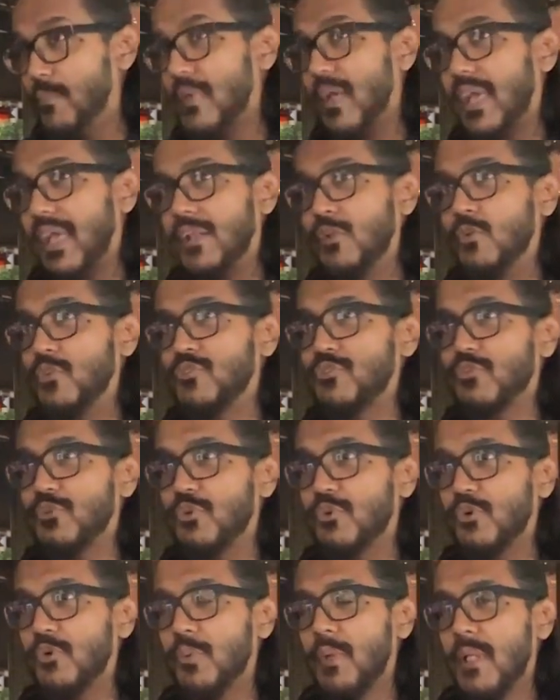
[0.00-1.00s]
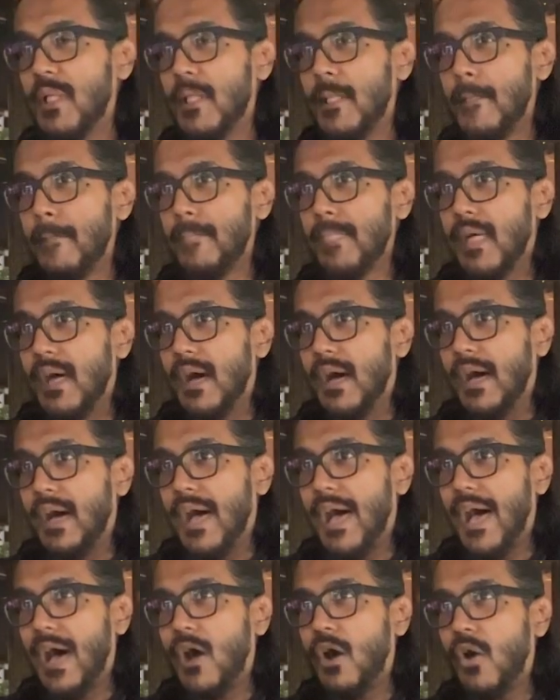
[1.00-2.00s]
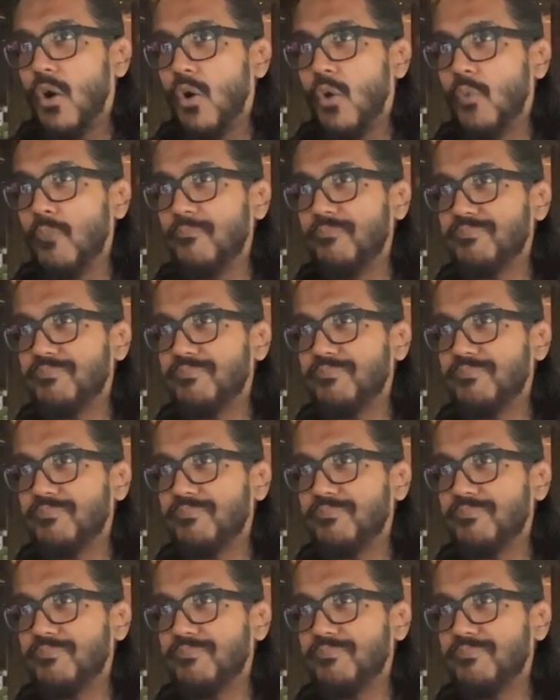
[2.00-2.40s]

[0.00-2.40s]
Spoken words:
and also how